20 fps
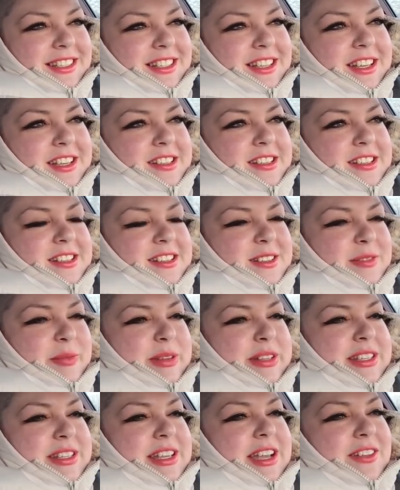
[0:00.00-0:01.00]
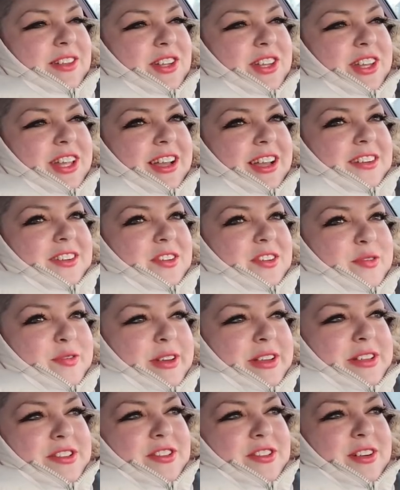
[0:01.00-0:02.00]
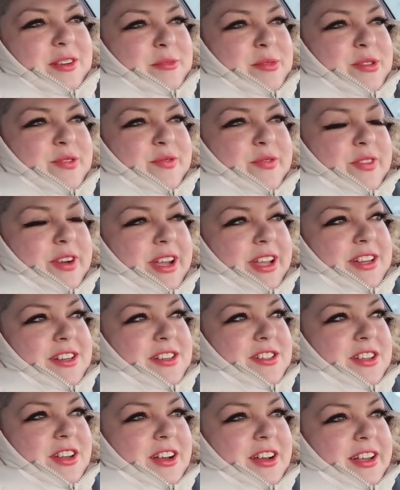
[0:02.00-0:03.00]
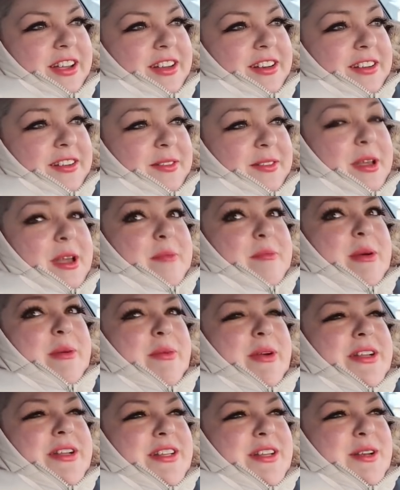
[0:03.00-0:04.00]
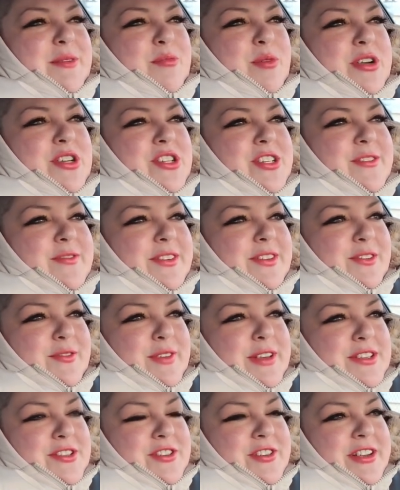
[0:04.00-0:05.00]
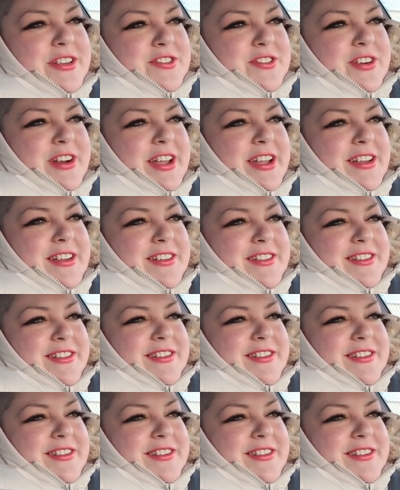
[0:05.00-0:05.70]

It seems someone say I look like happy. Uncle Fester. I almost fucking died. Remember I did an impression of Uncle Fester yesterday?